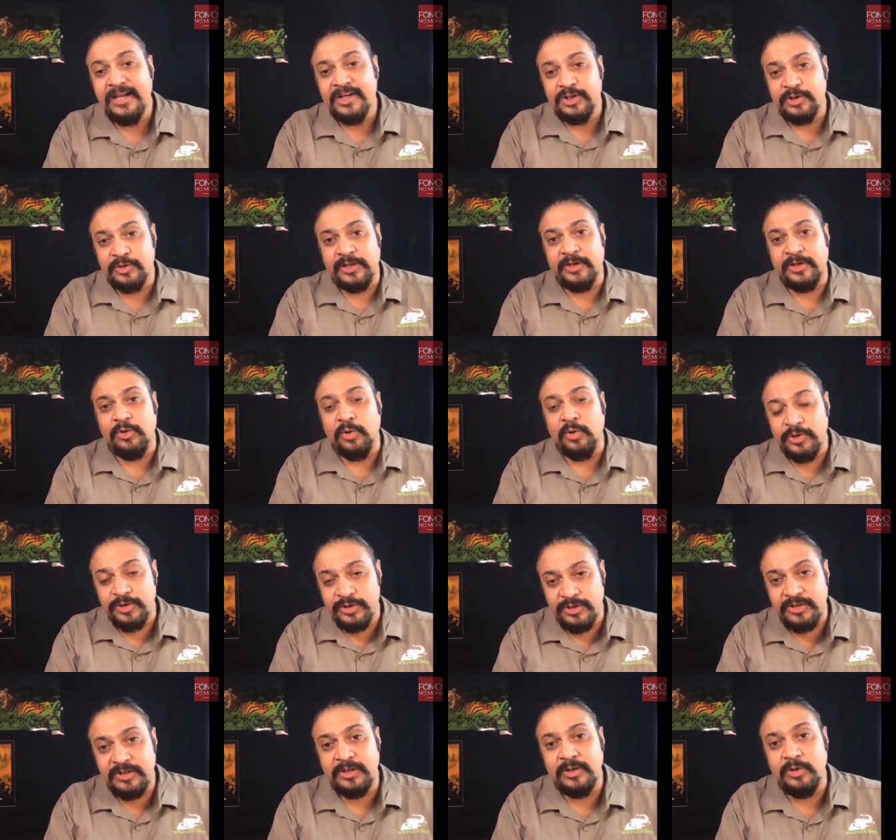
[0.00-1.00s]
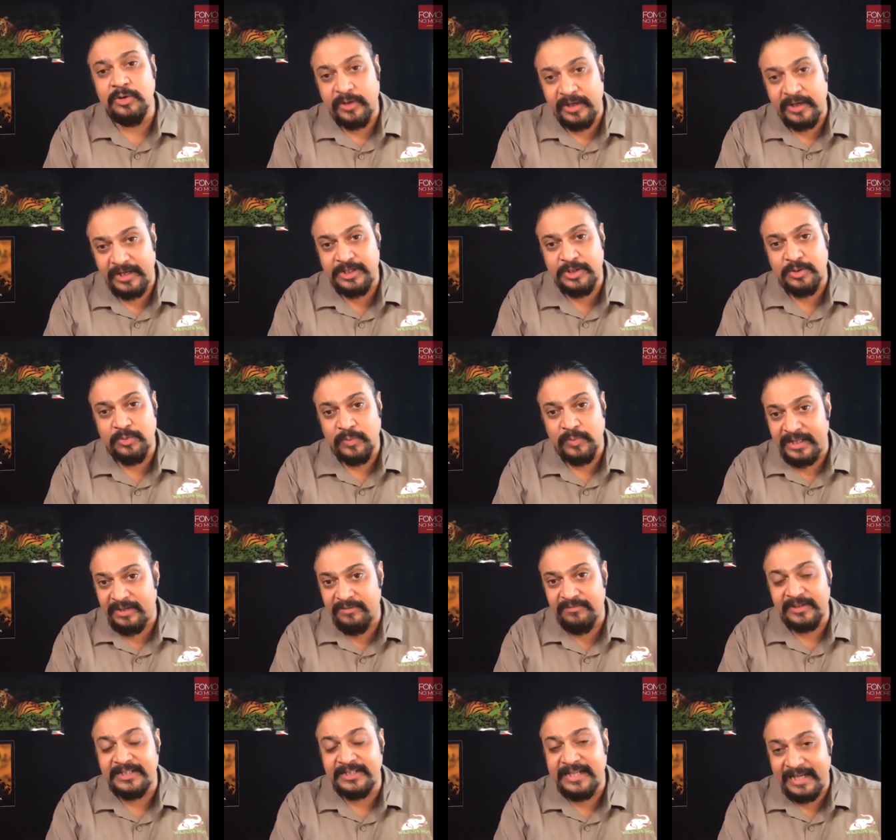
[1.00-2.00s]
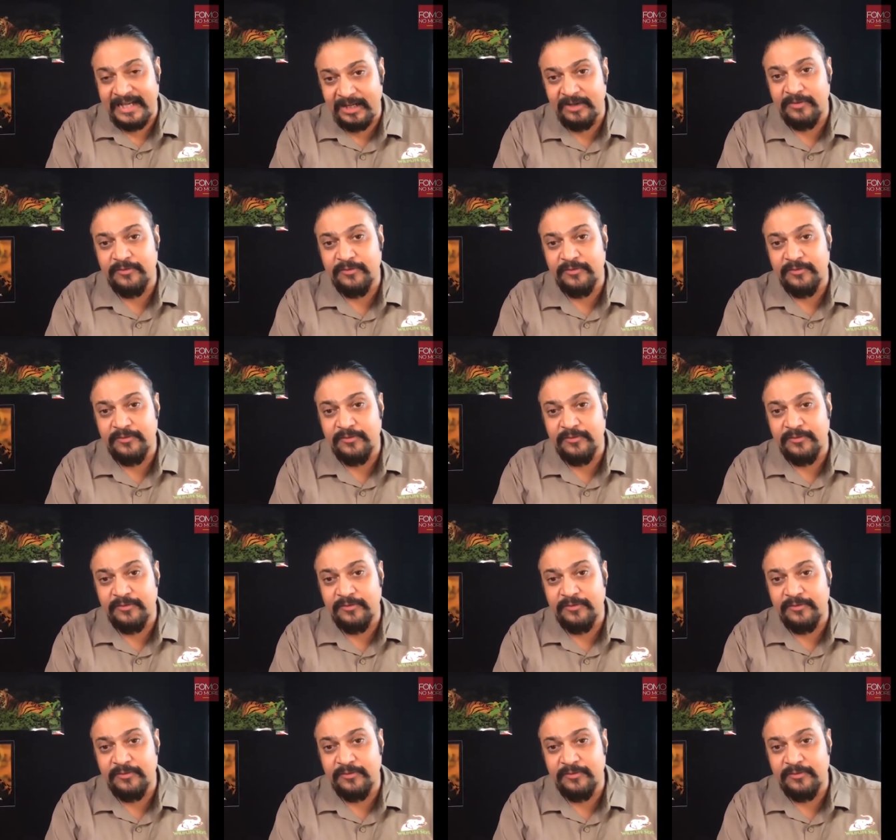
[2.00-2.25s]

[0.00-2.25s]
to their original location where they were taken